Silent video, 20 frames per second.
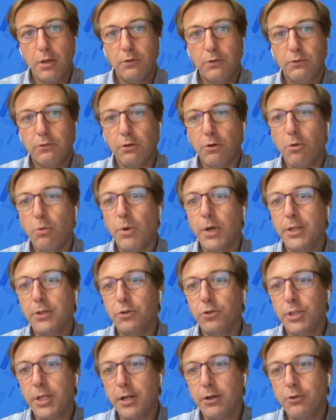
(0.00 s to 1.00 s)
So what do
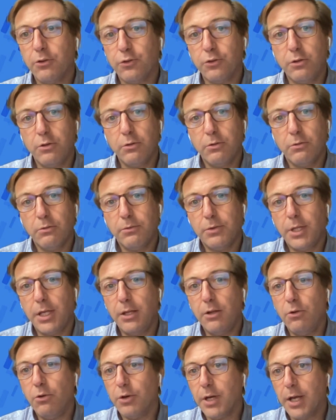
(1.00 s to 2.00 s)
telcos do? They
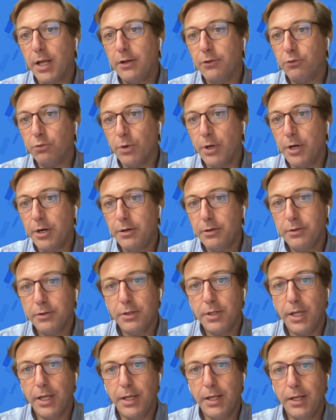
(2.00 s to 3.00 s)
look elsewhere.
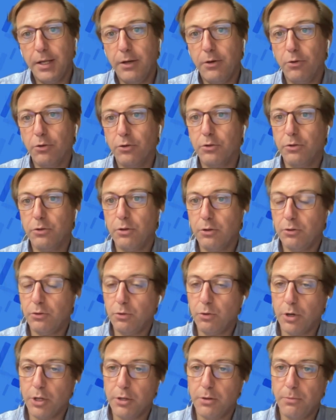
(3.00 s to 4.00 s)
They look
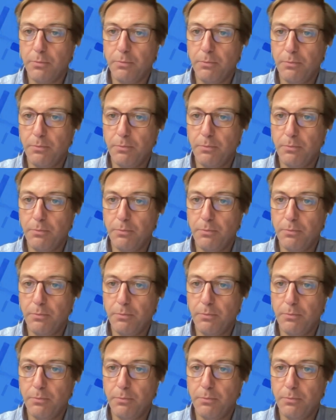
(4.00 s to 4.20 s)
to other